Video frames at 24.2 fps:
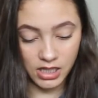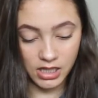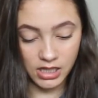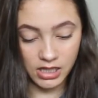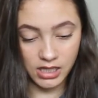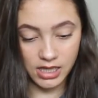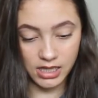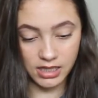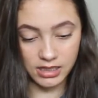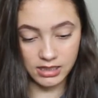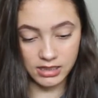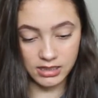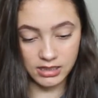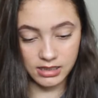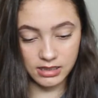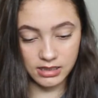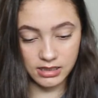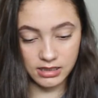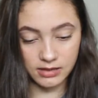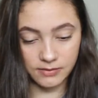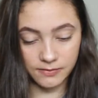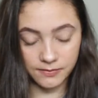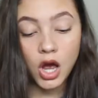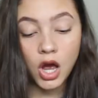
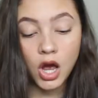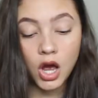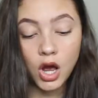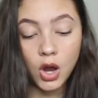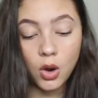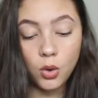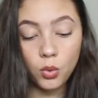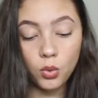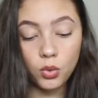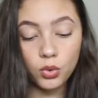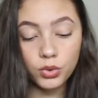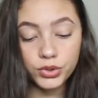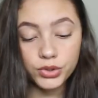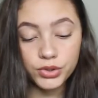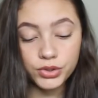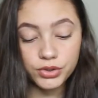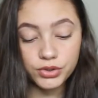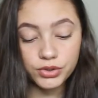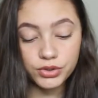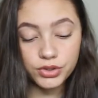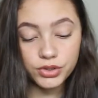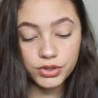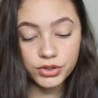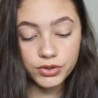Yes. What
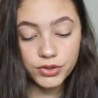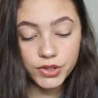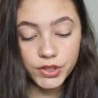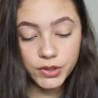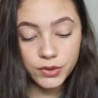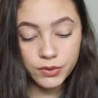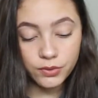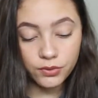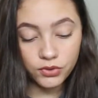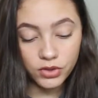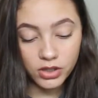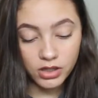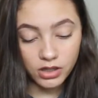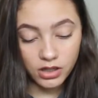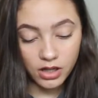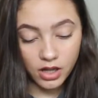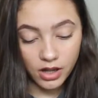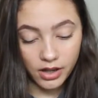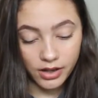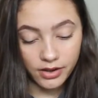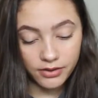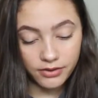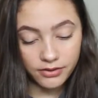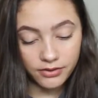do you do in real
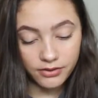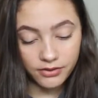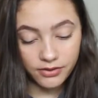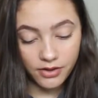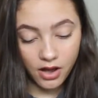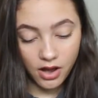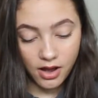life?